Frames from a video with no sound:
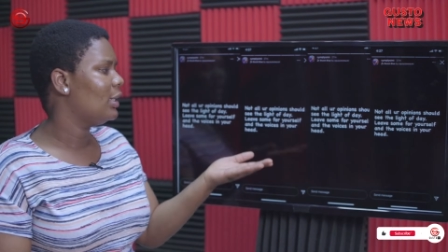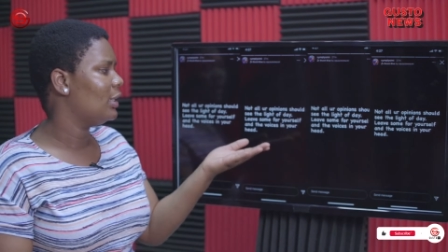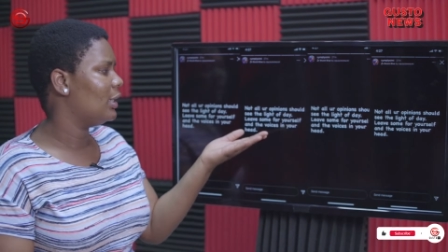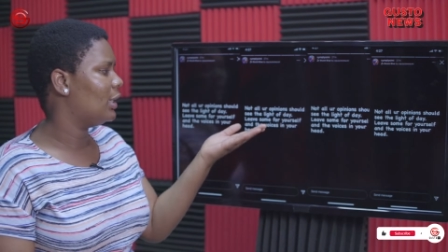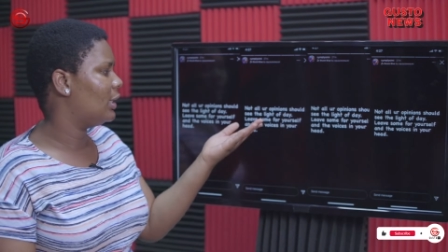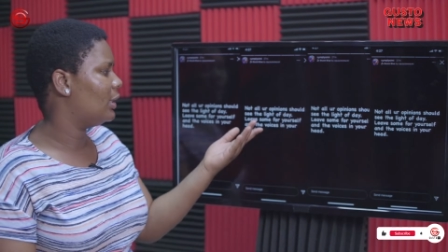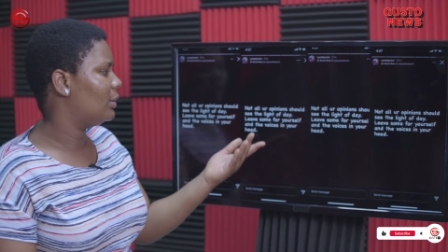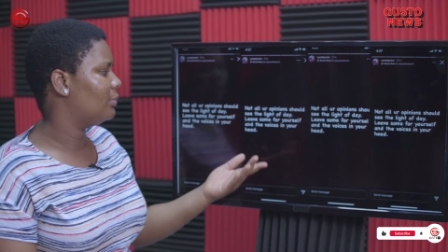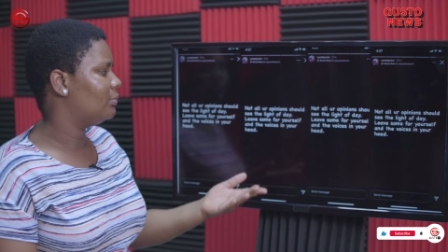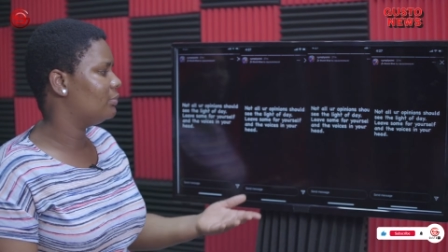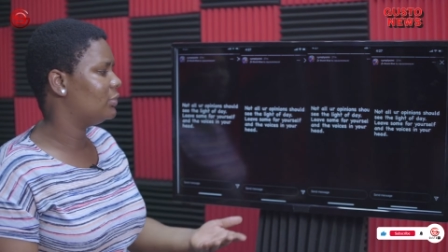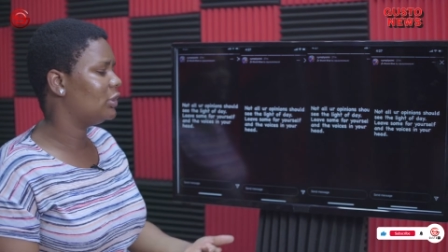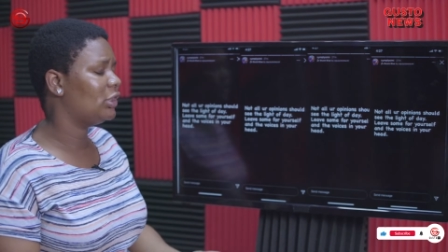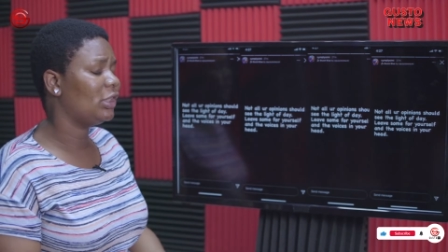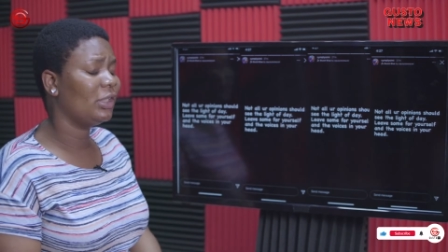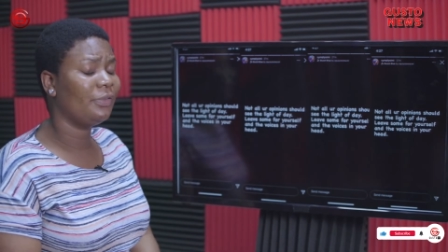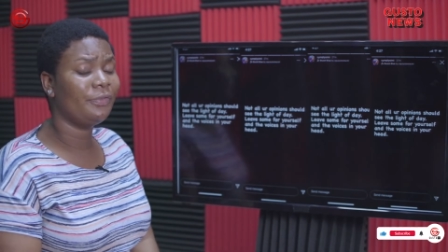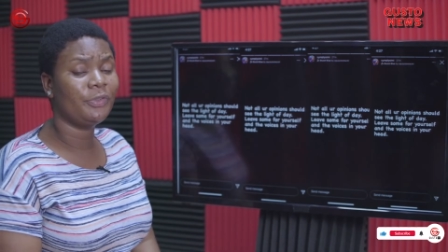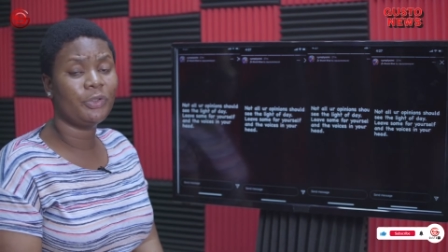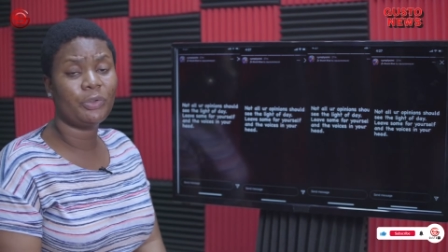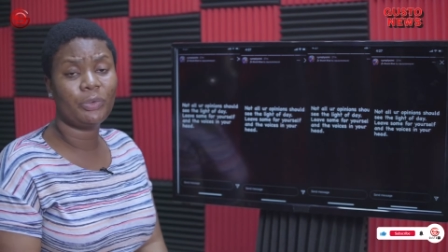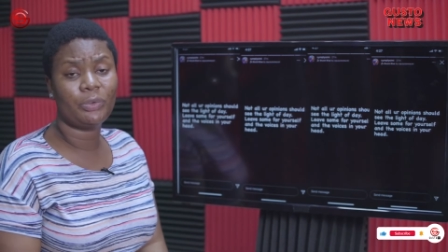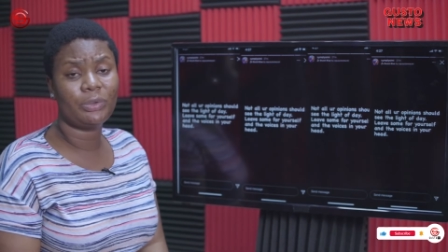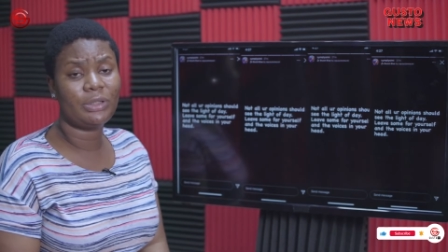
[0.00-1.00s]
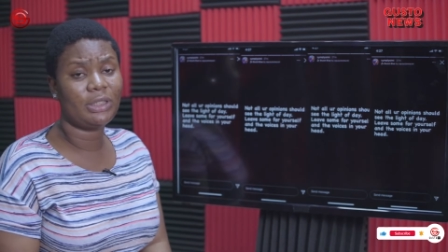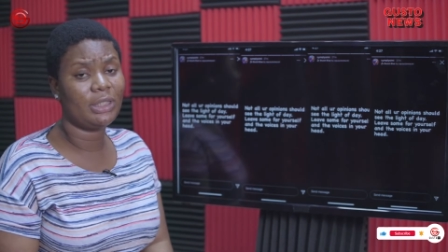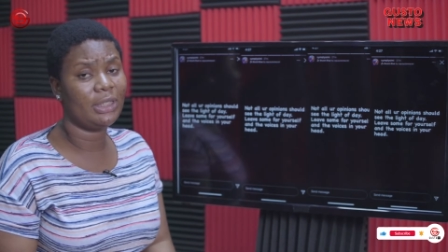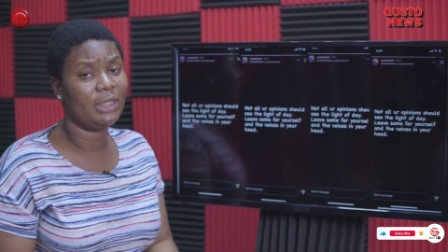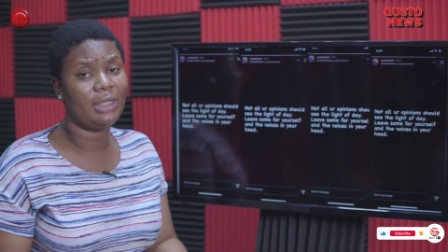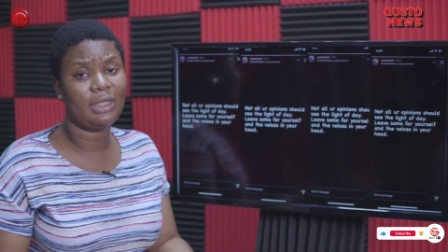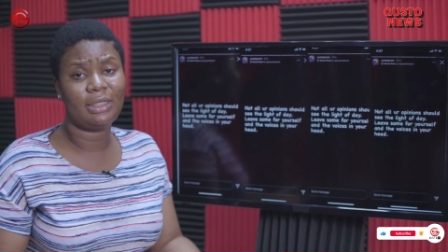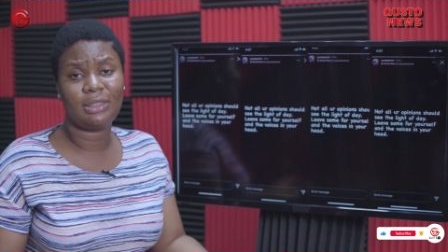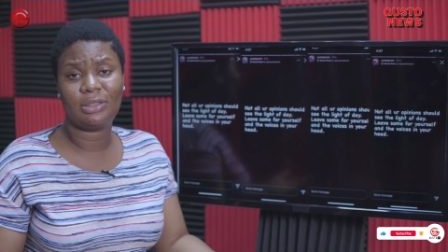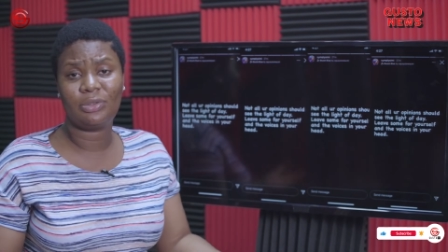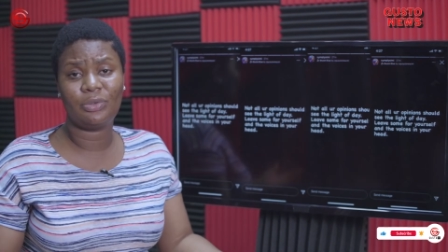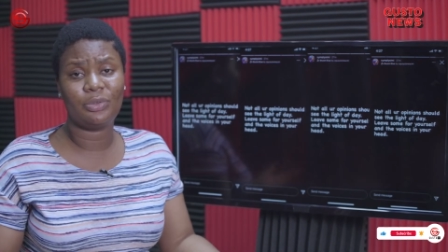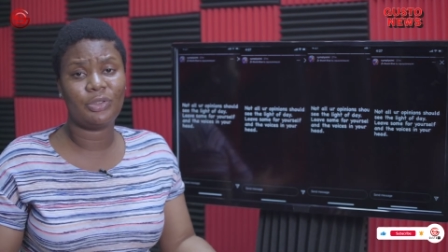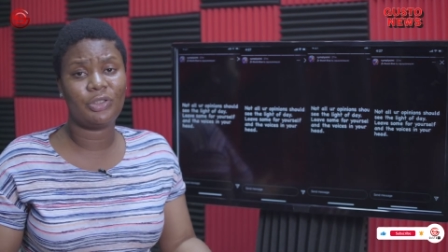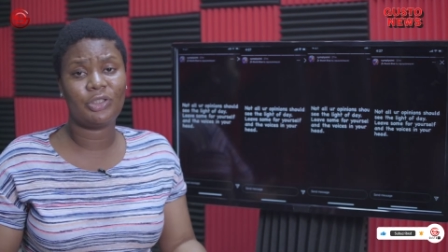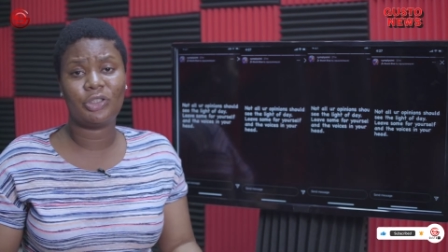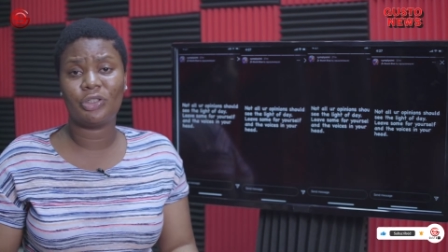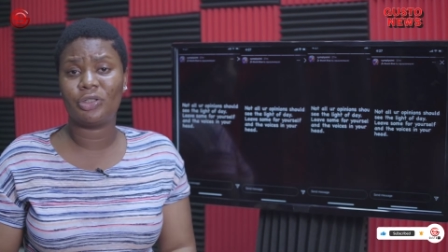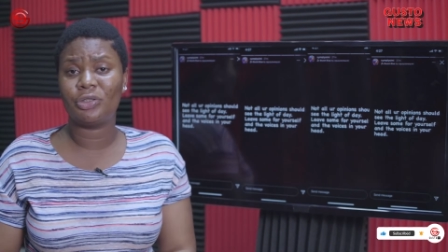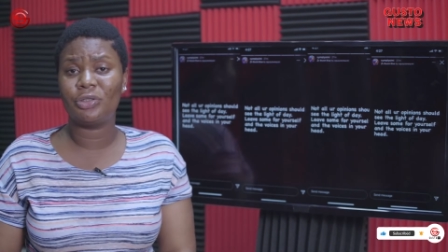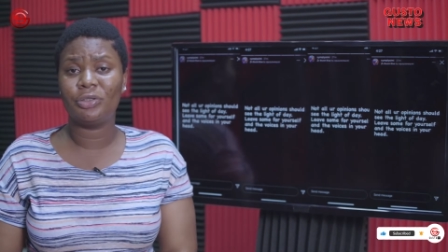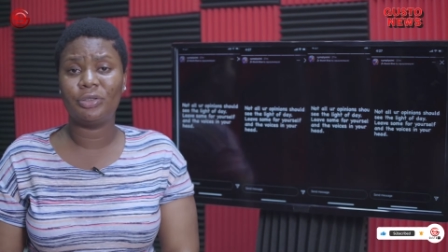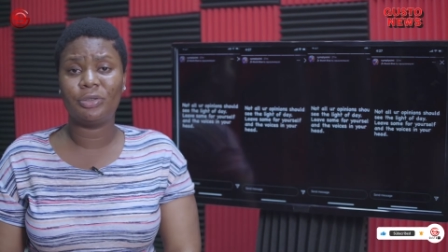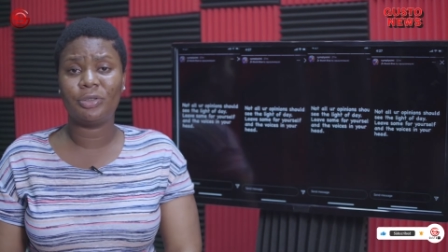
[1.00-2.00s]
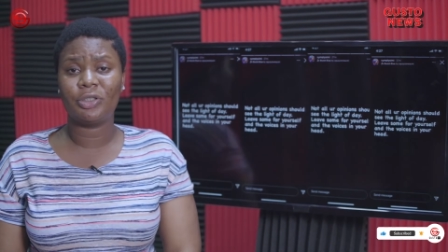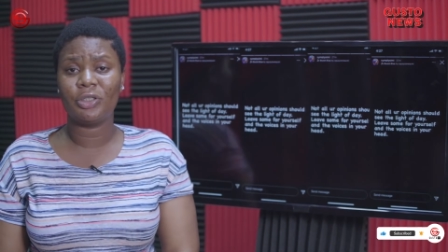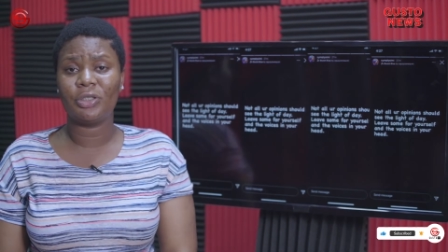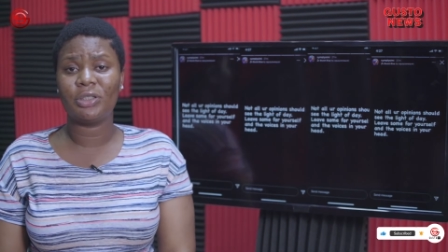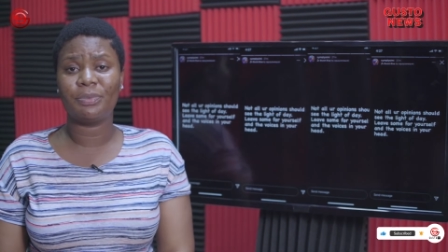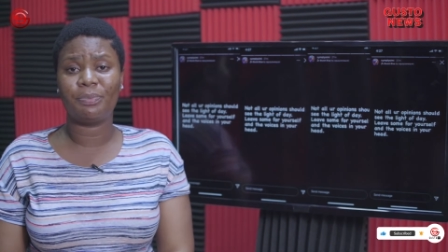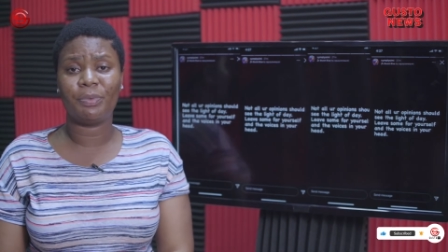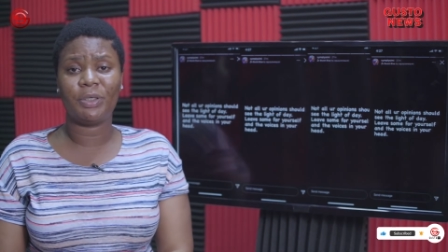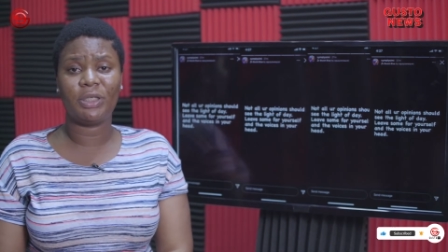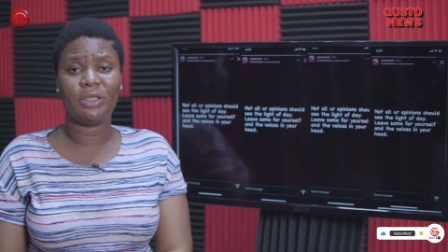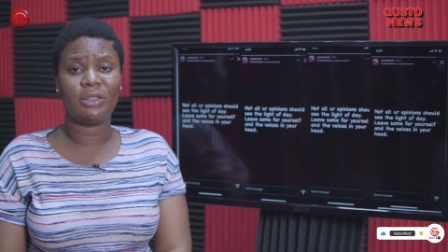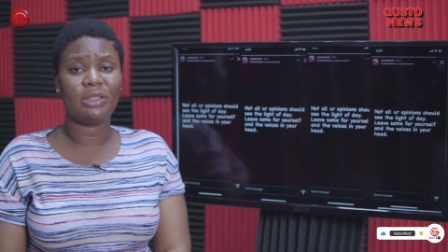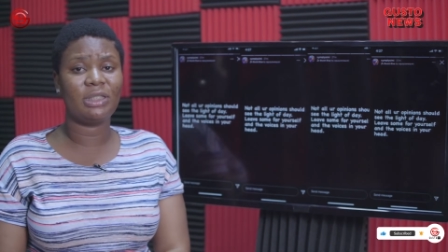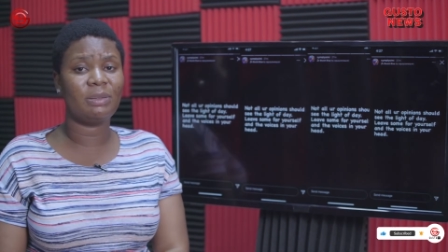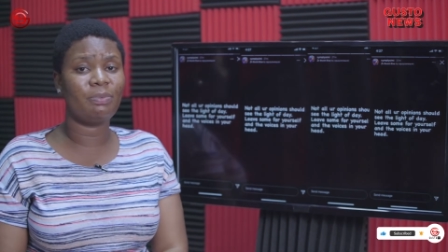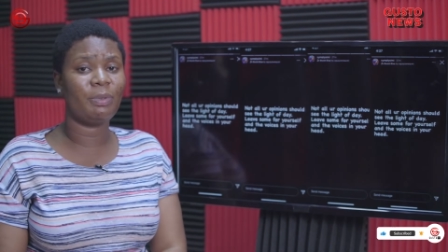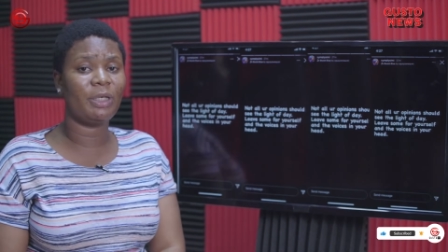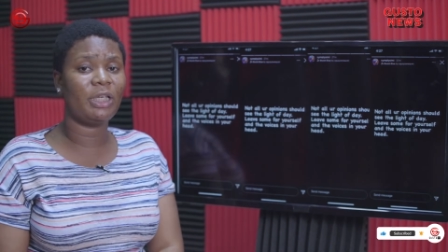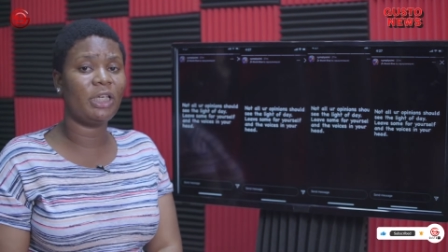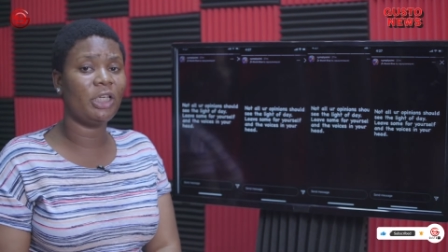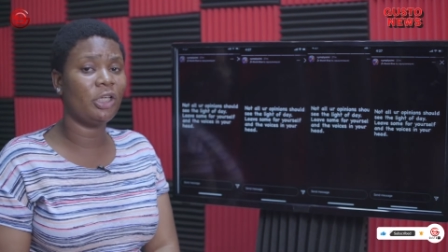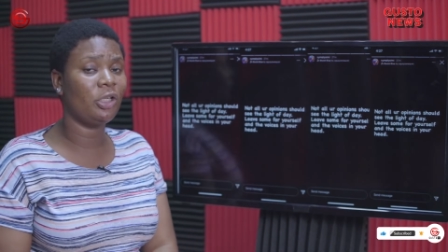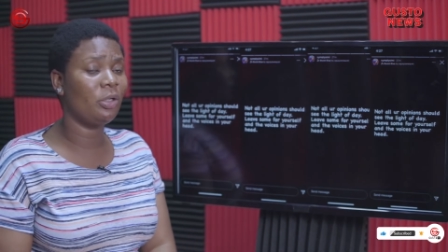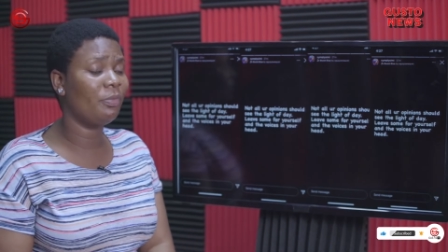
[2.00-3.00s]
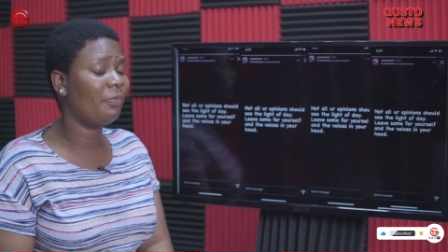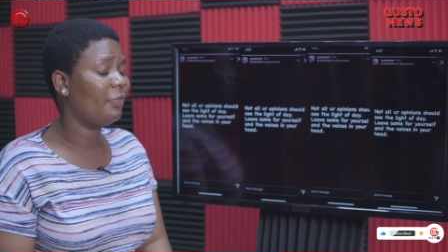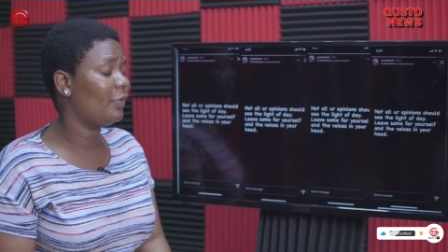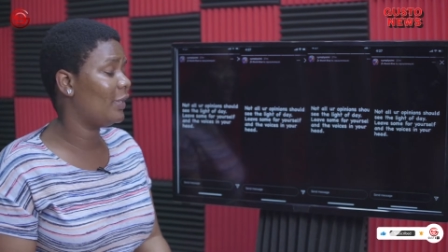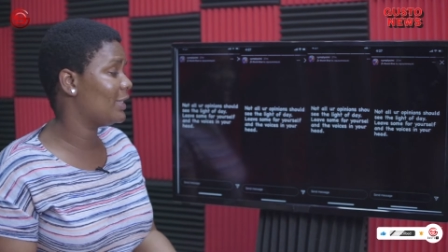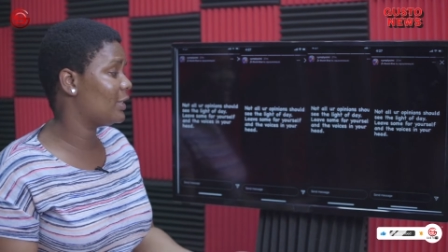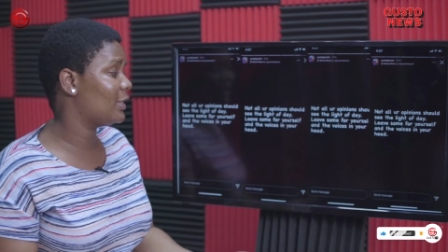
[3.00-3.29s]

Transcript: um, she have a daughter yeah so she could just be speaking up for